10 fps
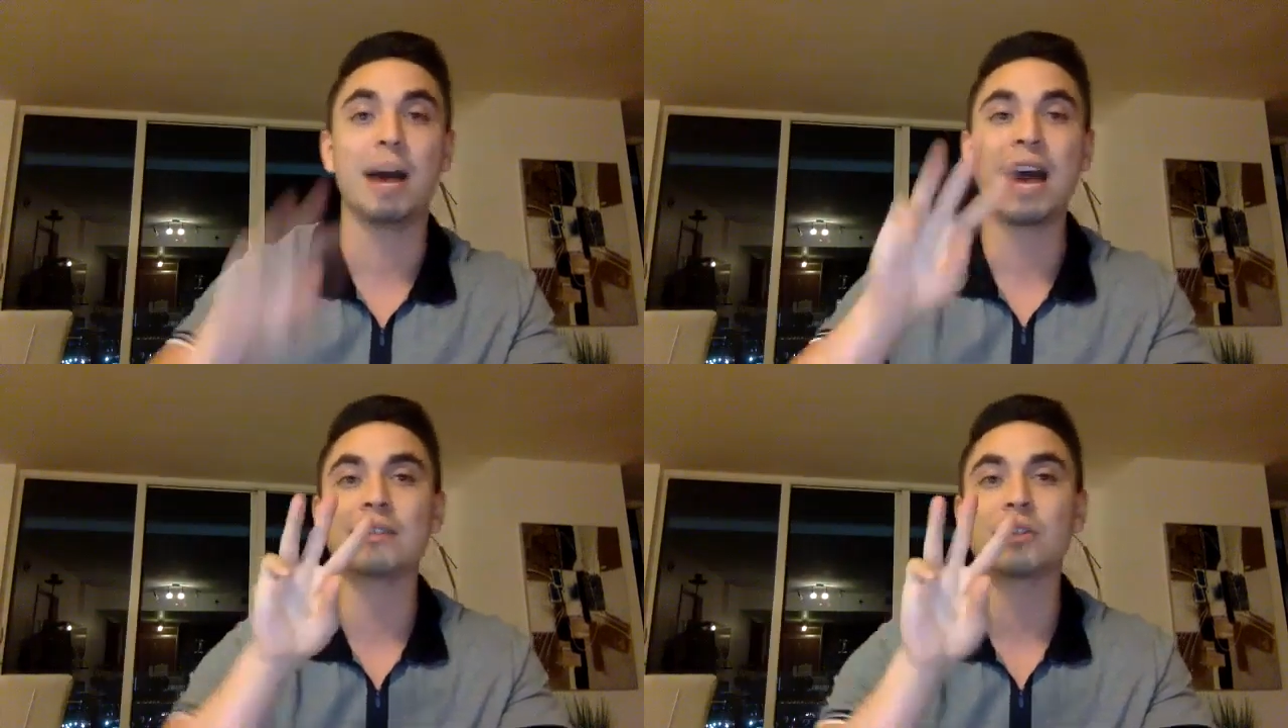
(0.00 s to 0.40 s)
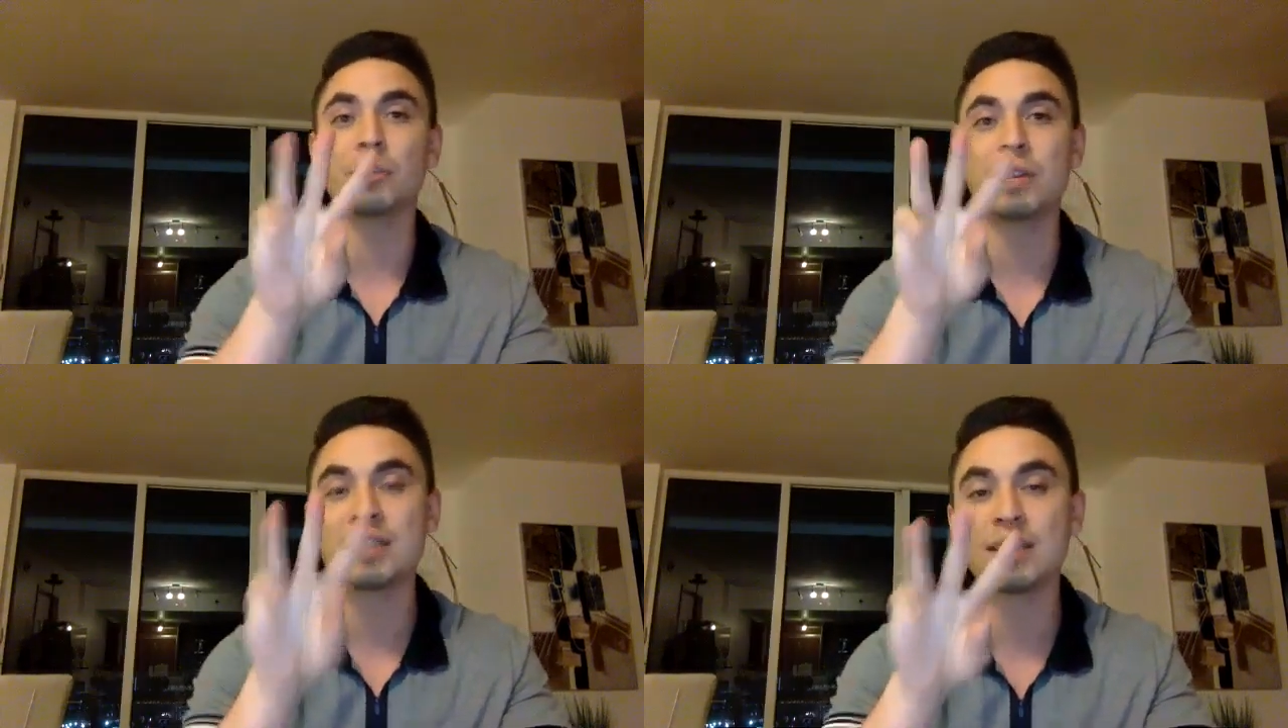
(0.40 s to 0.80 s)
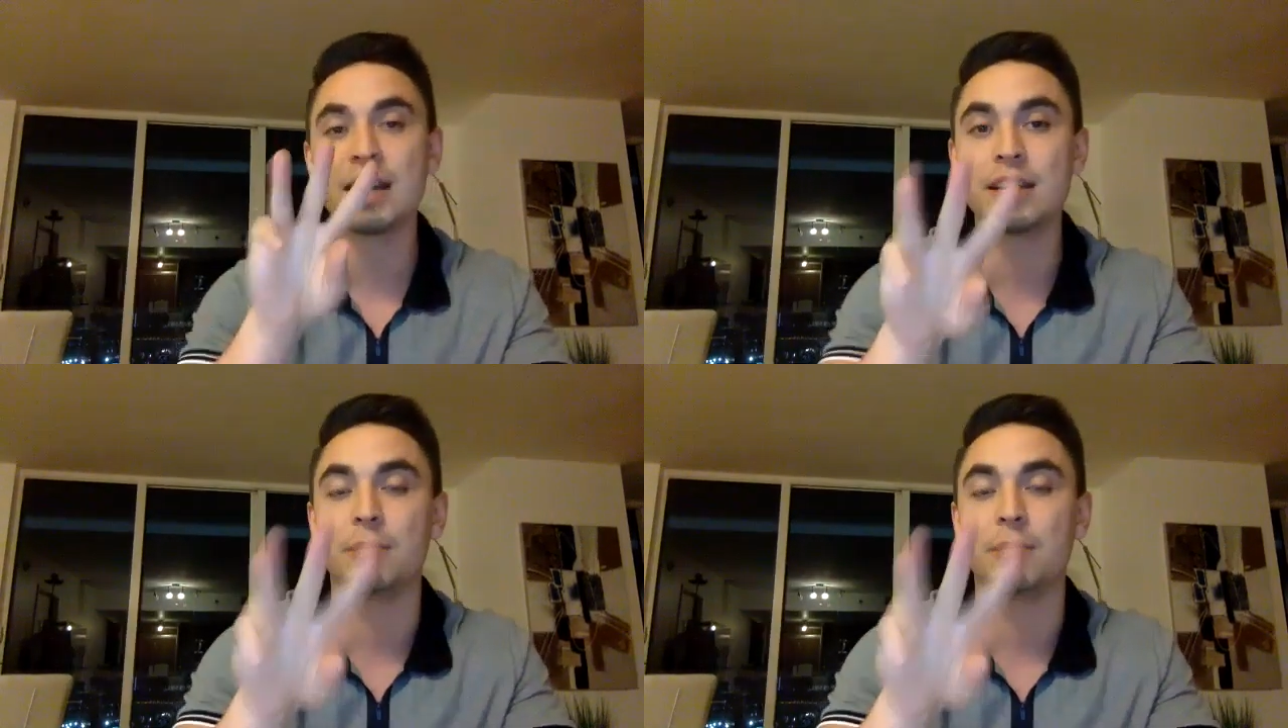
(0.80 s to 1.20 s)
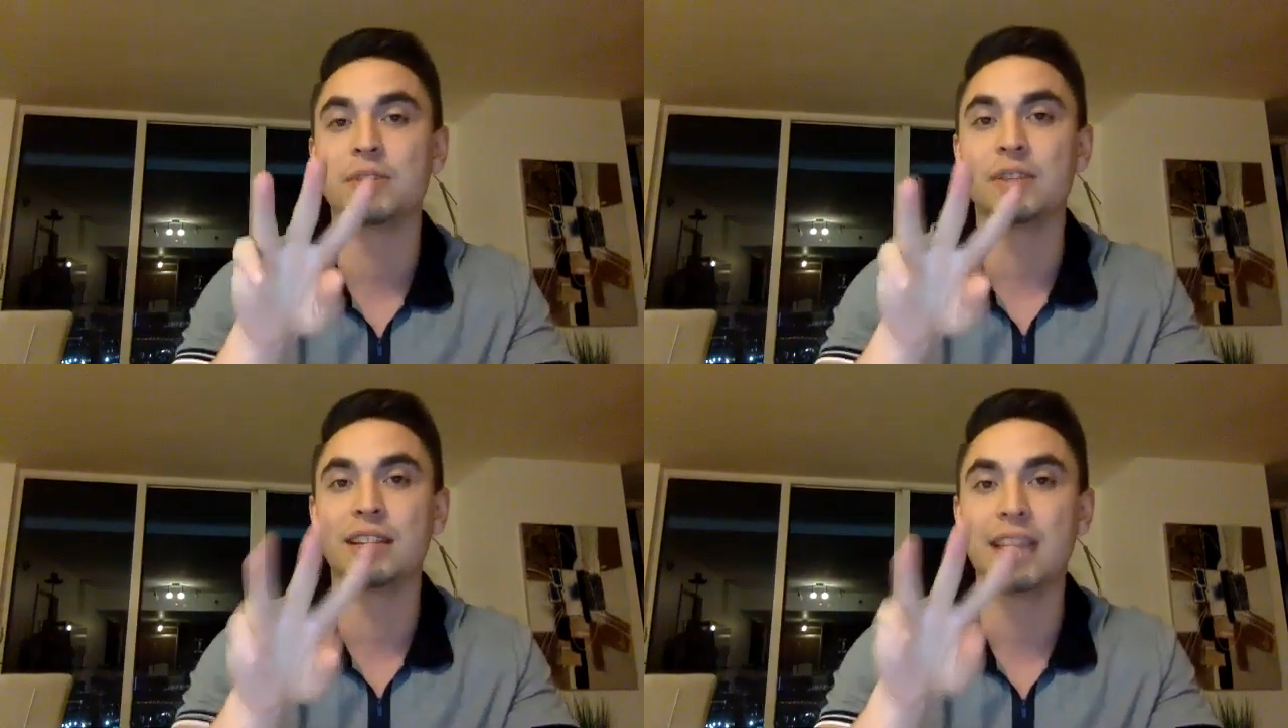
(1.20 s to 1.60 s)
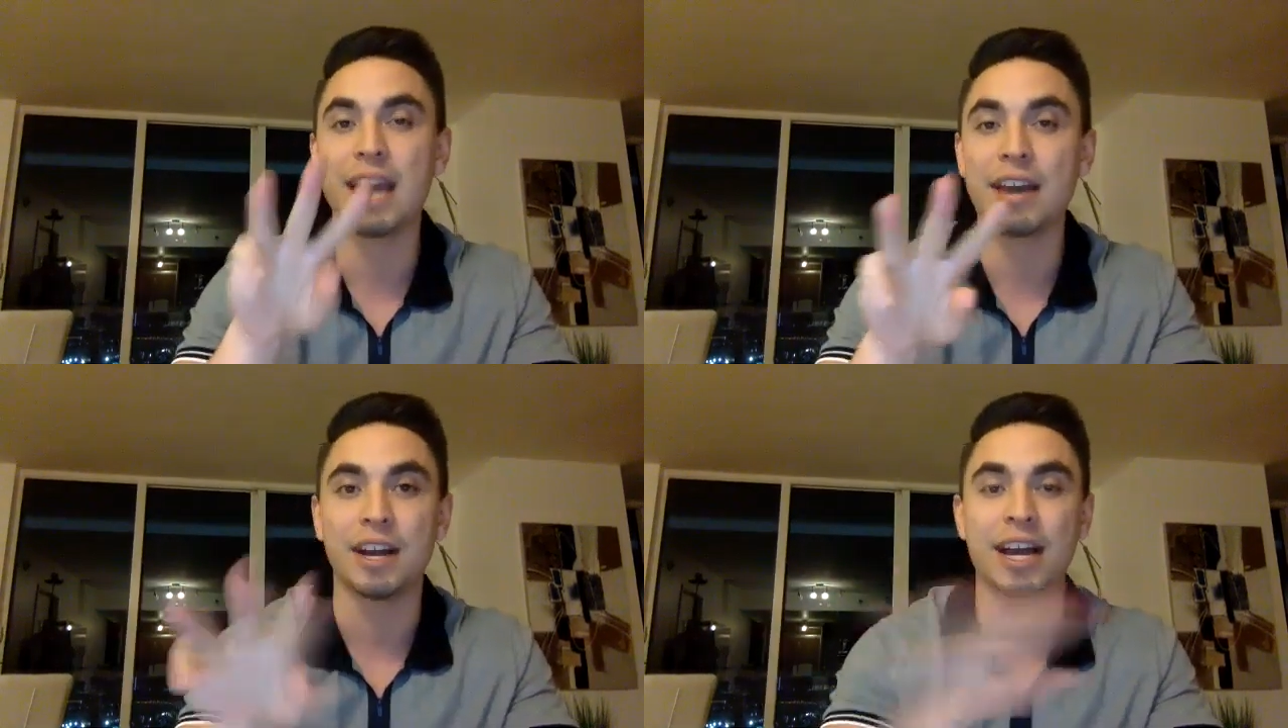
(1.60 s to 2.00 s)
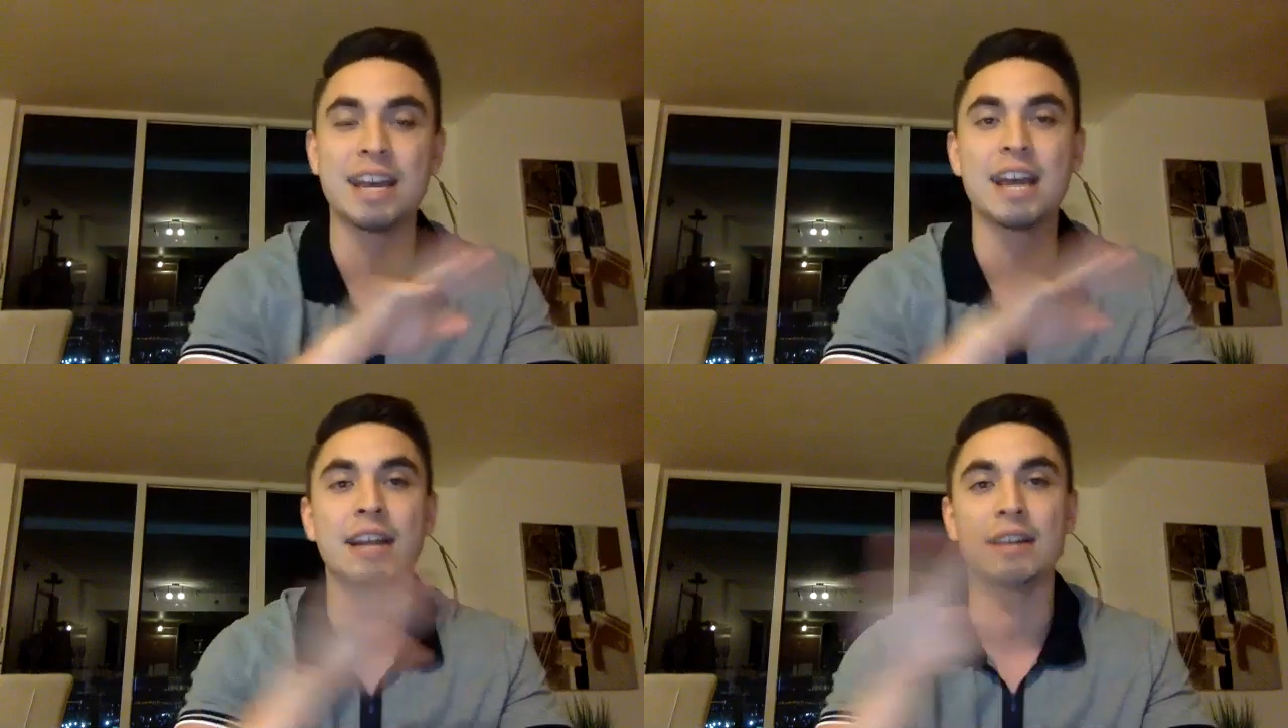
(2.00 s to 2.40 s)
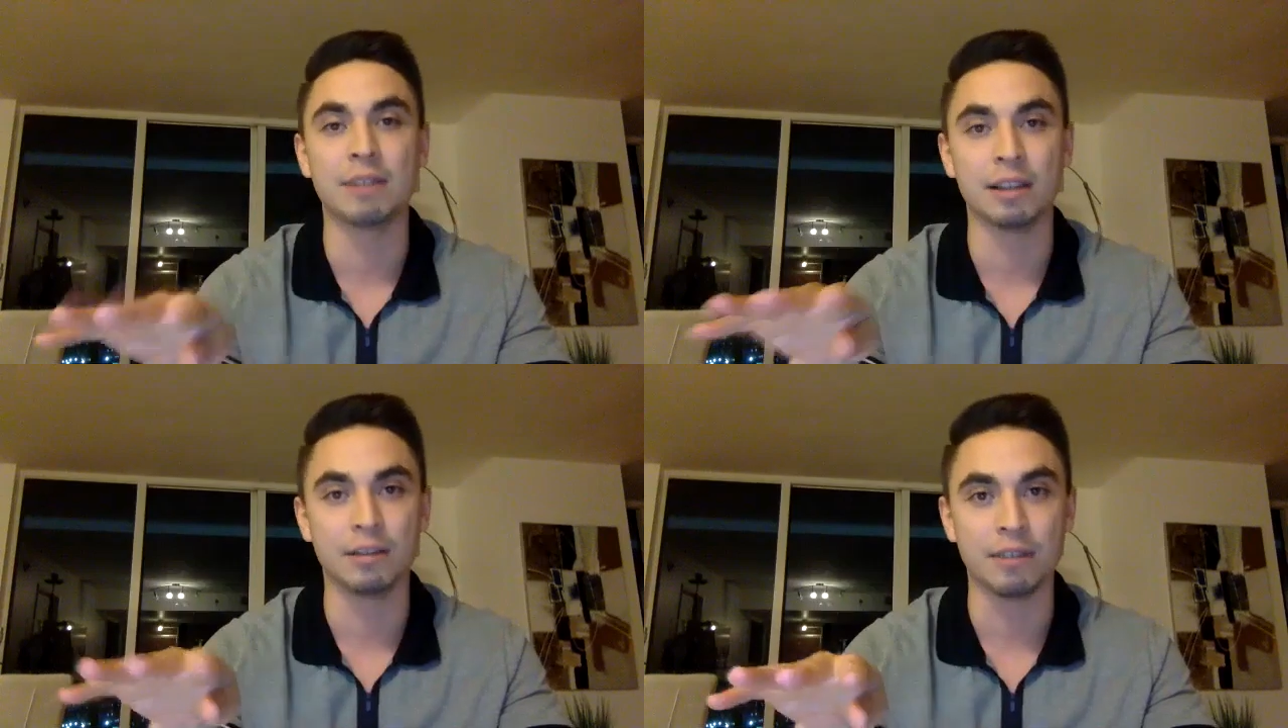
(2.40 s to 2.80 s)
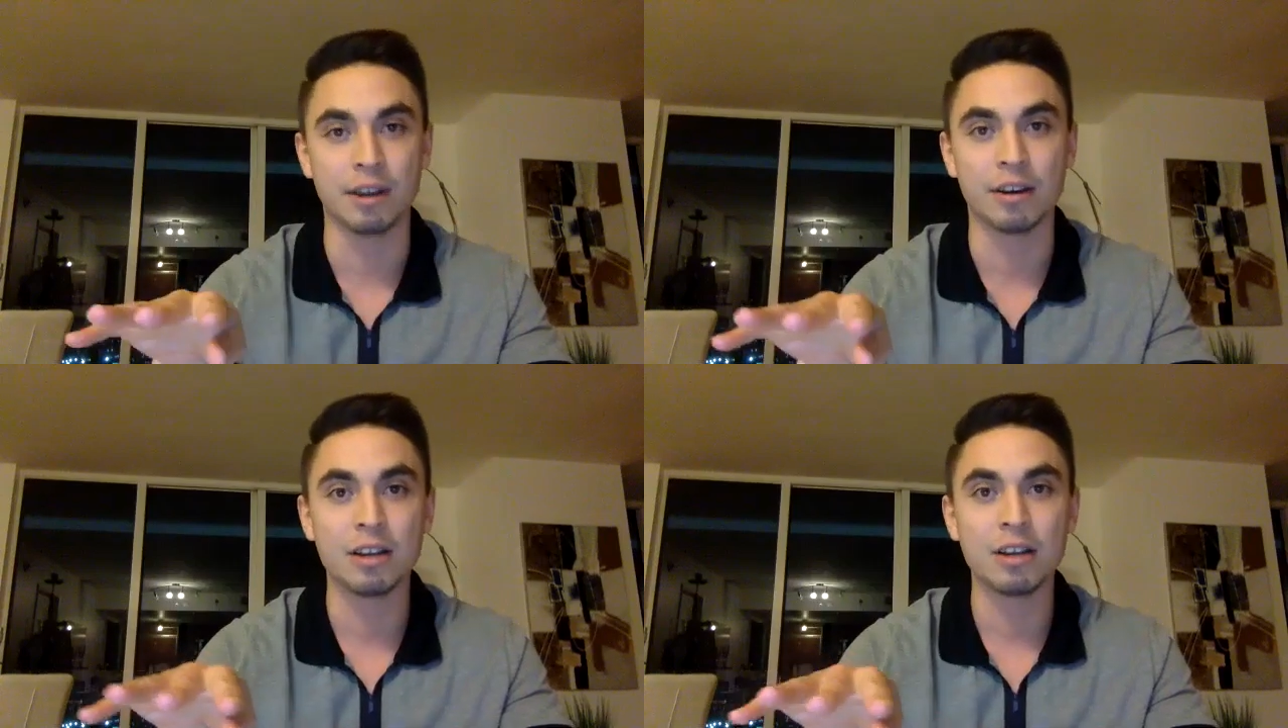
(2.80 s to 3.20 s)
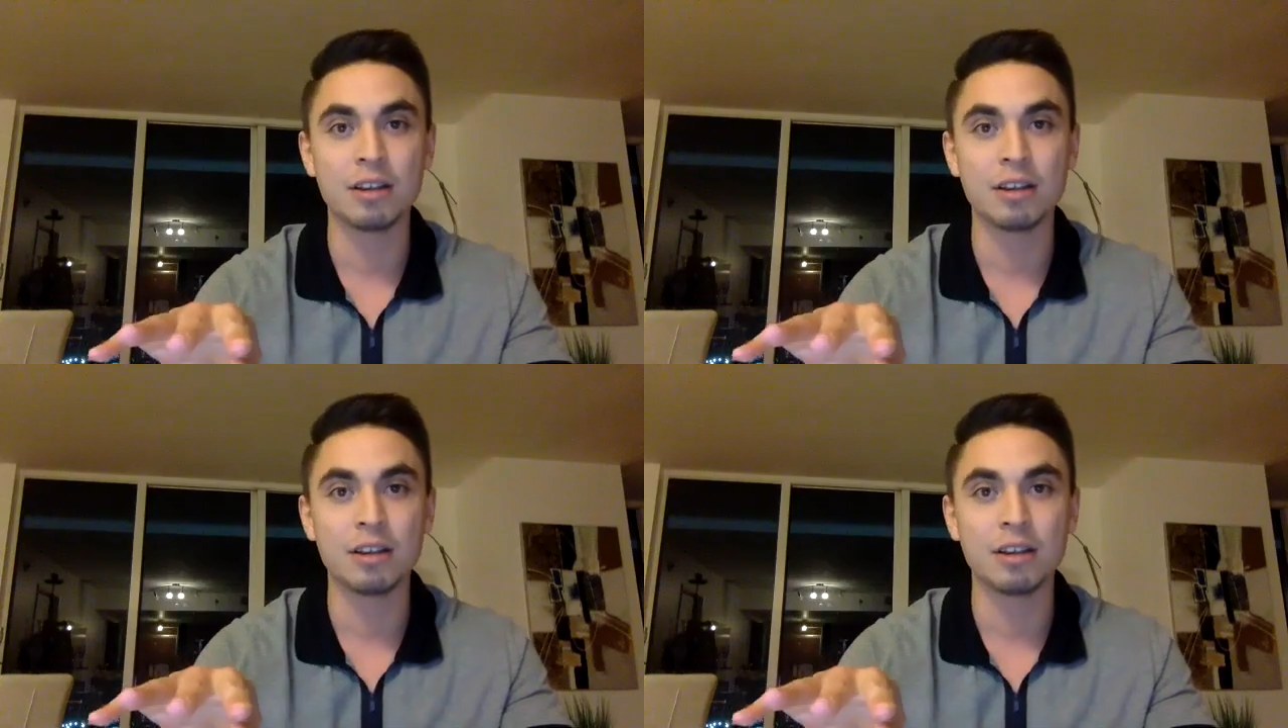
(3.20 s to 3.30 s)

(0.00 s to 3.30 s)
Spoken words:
I had 3 signups in Canada, and I didn't even live there.